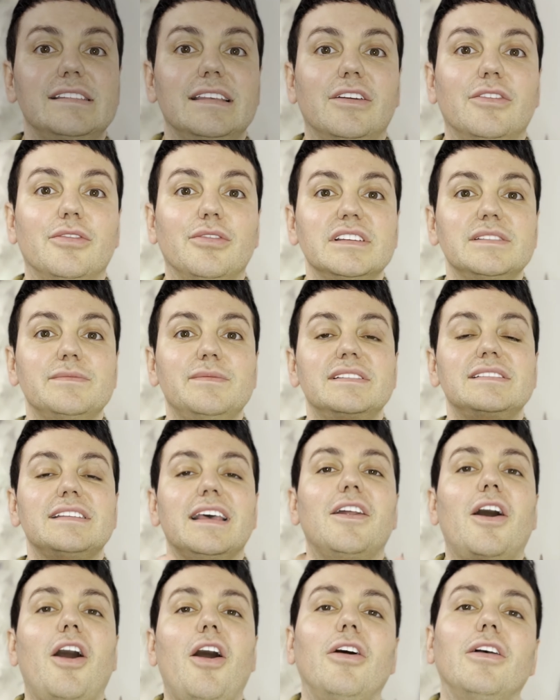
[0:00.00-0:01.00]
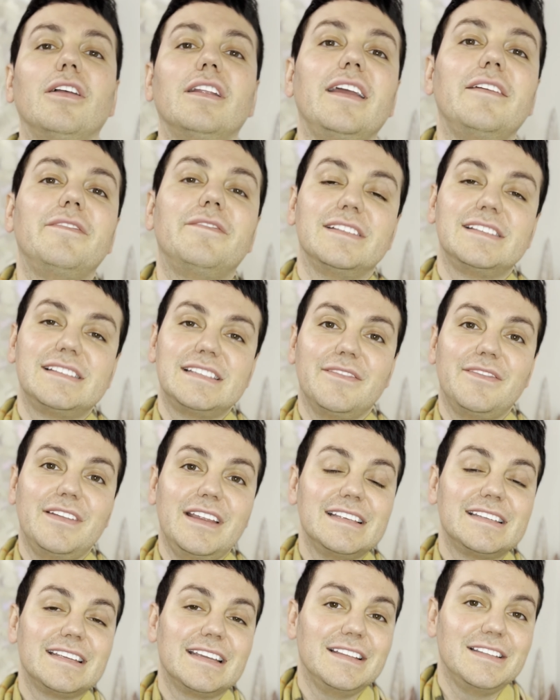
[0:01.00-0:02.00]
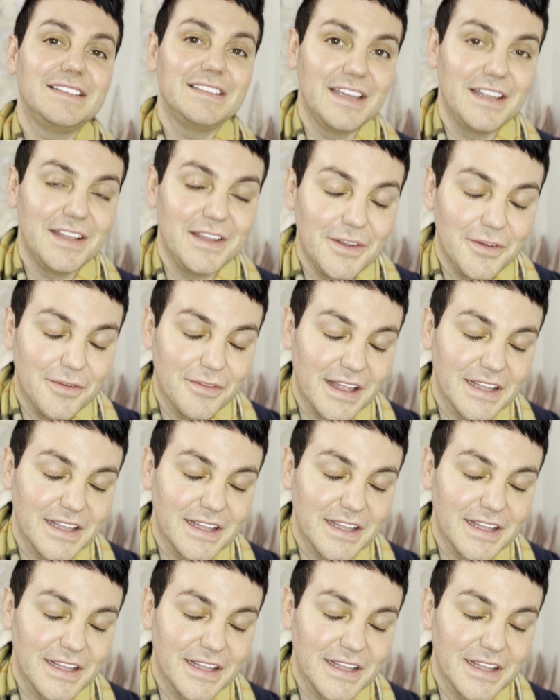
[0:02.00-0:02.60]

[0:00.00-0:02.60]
the Christmas and holiday festivities continue.